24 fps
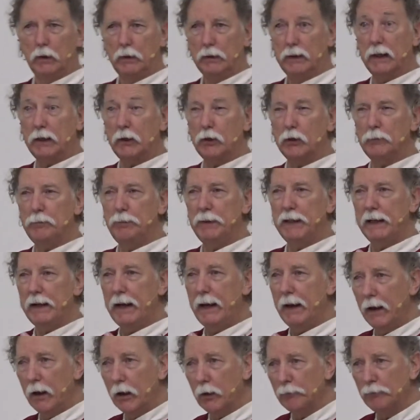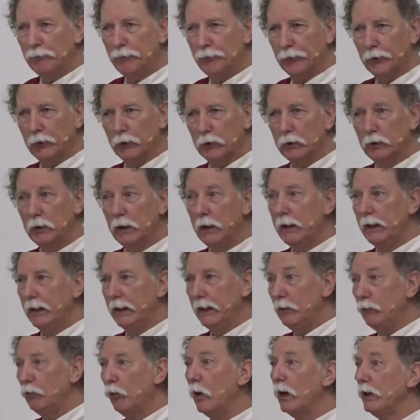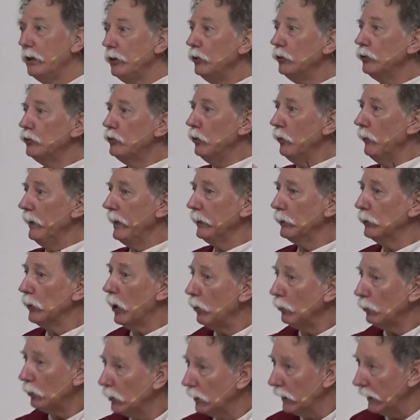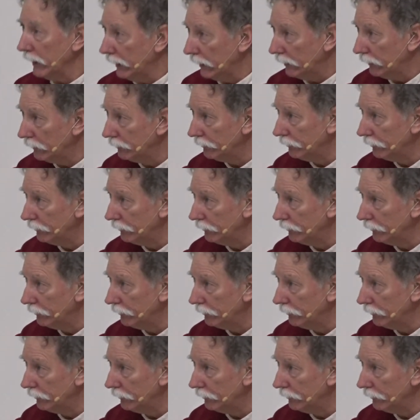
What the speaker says: that could be helpful in what you're doing locally